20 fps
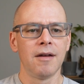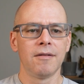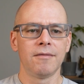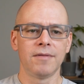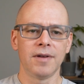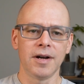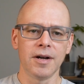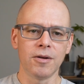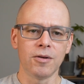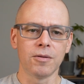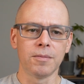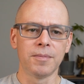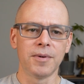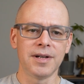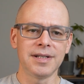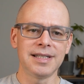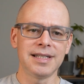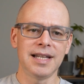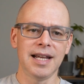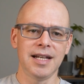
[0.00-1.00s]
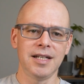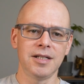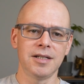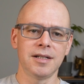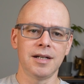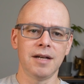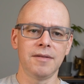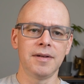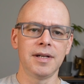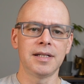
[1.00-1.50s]
Very cool presentation
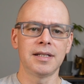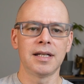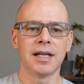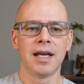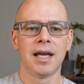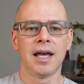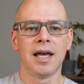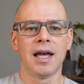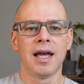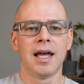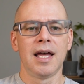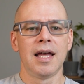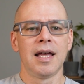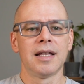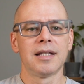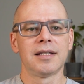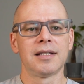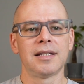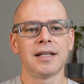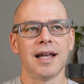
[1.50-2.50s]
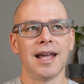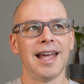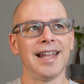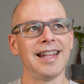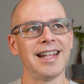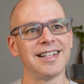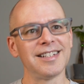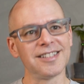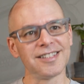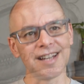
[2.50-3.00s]
of it. And
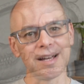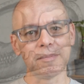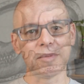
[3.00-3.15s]
then some are